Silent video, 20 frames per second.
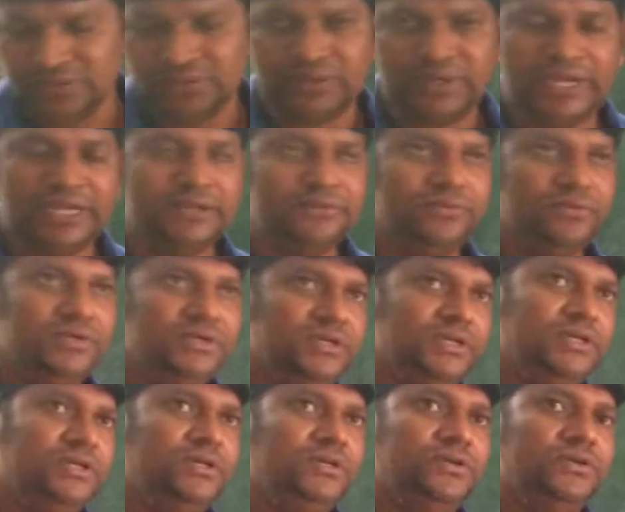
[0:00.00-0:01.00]
Okay,
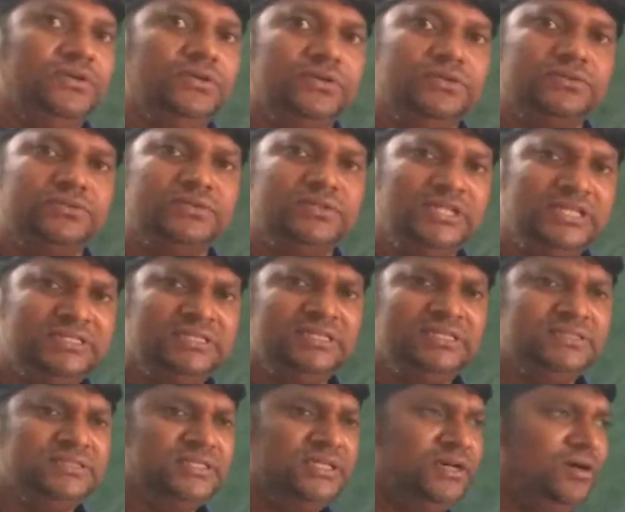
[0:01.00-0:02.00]
so this
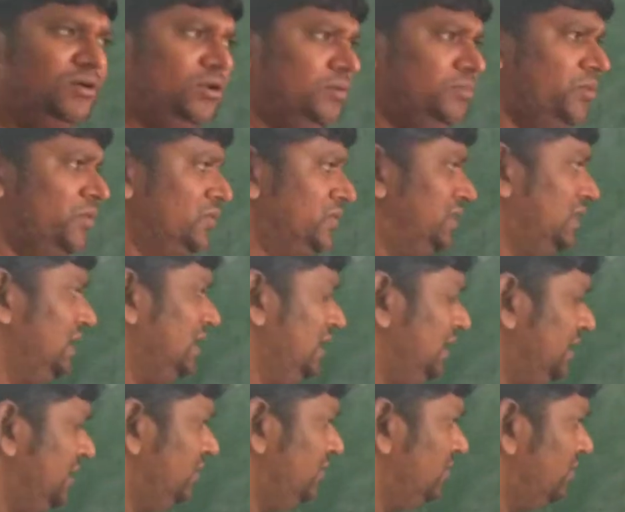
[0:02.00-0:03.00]
is all about the
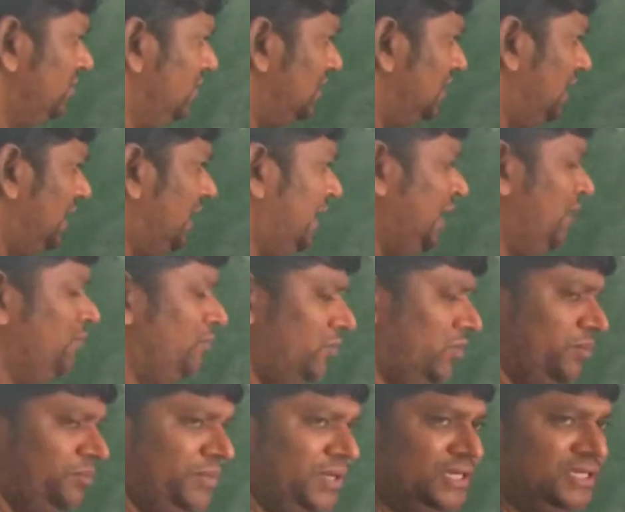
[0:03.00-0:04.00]

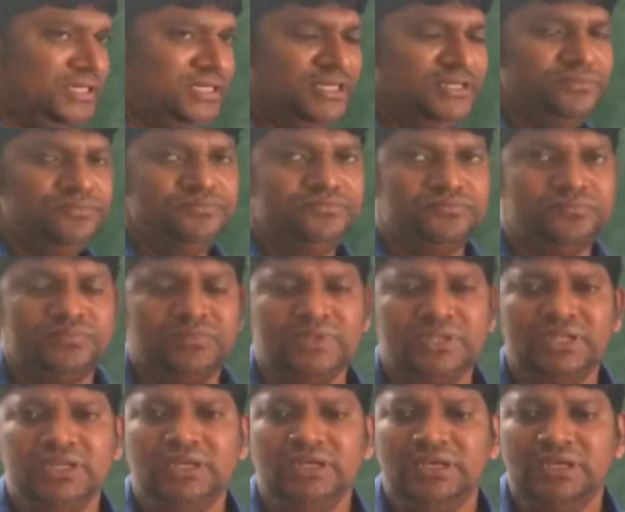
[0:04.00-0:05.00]
unemployment,
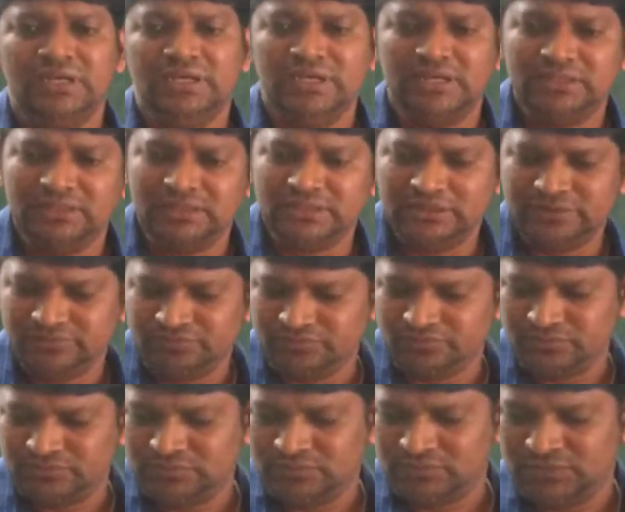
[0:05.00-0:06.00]
and
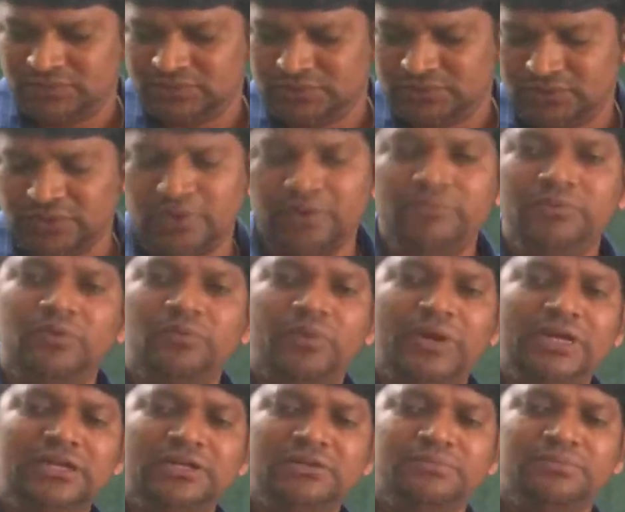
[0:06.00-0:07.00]
so I will
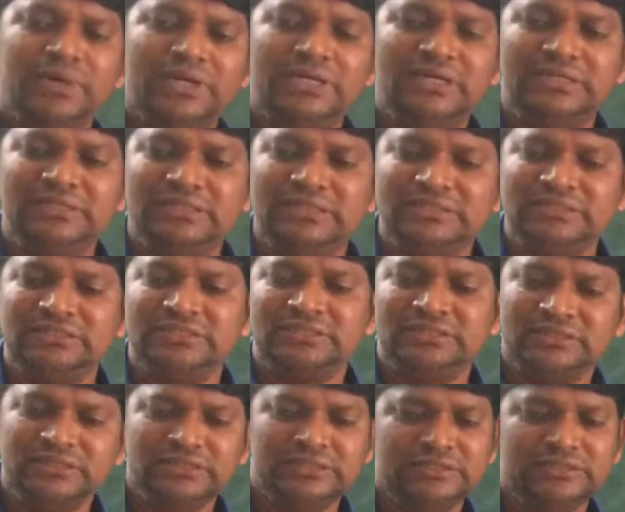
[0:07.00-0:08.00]
wind up by this